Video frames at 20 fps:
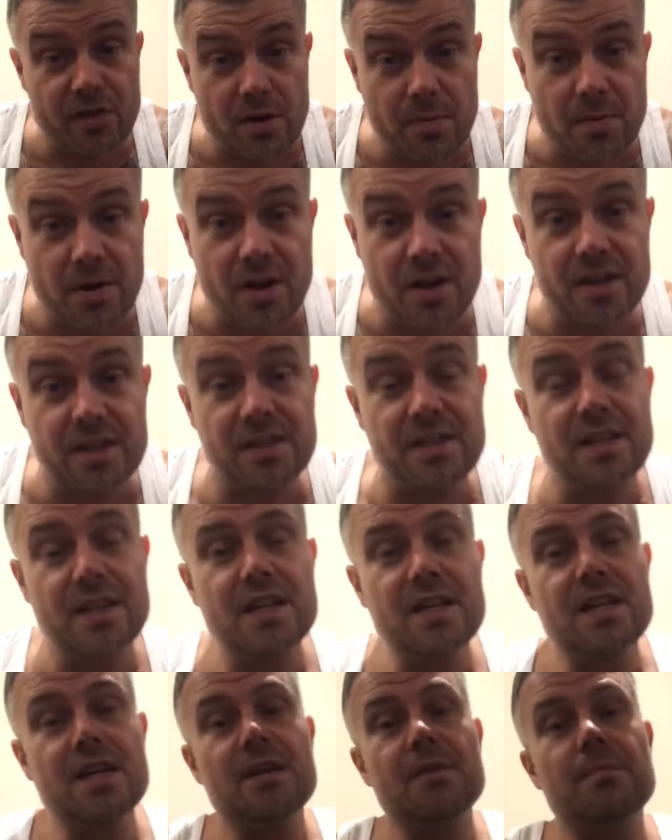of mine,
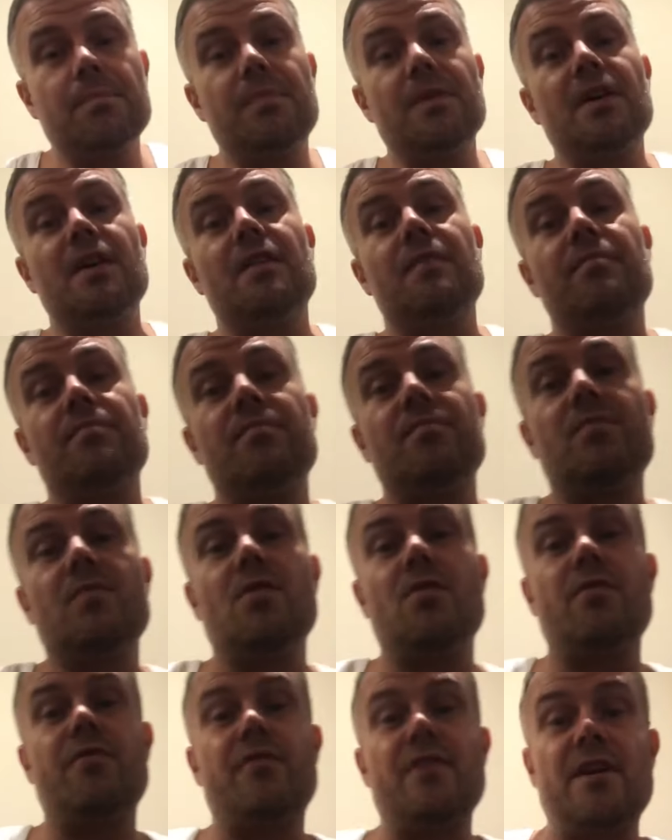but
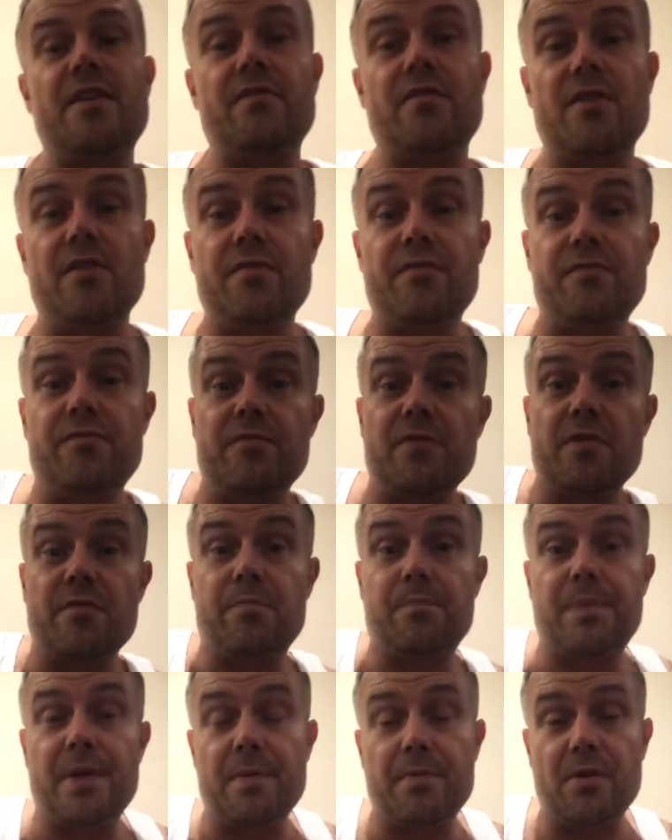not a favourite of
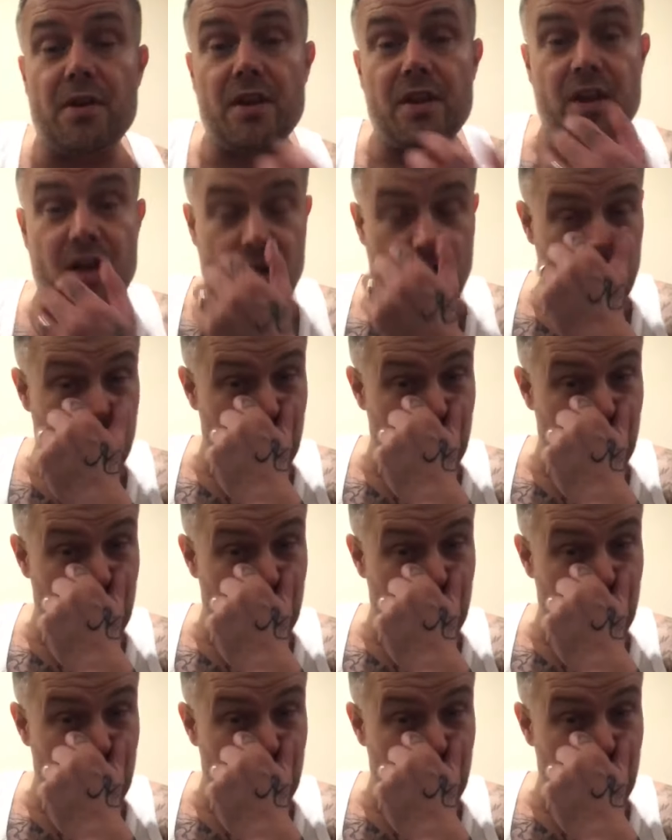people I know.